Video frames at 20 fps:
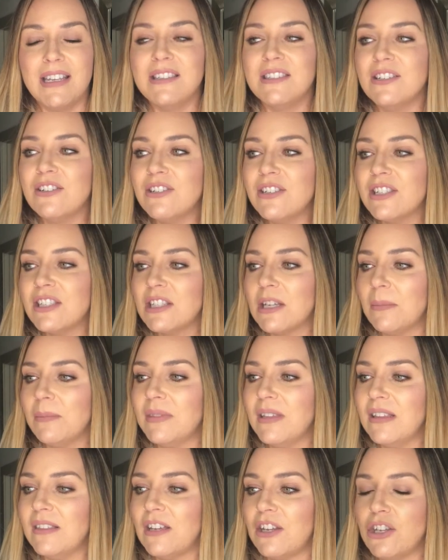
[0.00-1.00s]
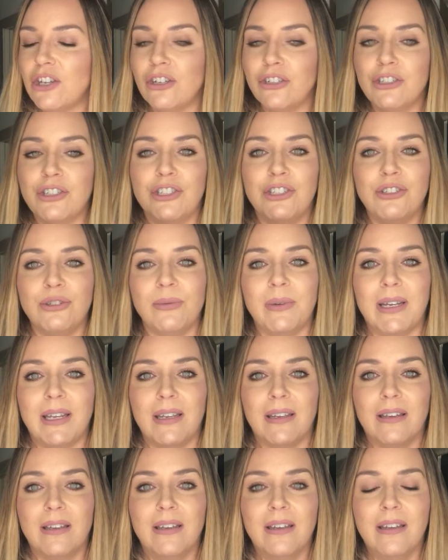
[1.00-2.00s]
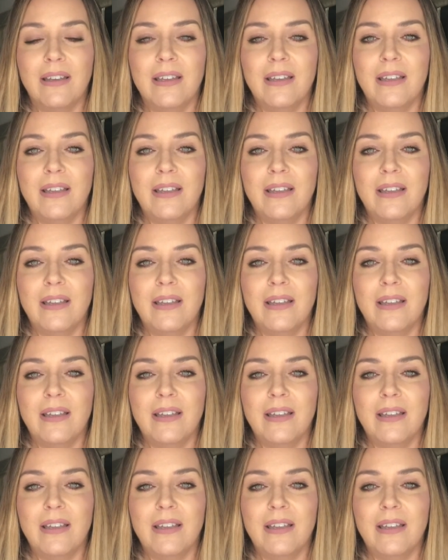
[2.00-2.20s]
Is there something that you're doing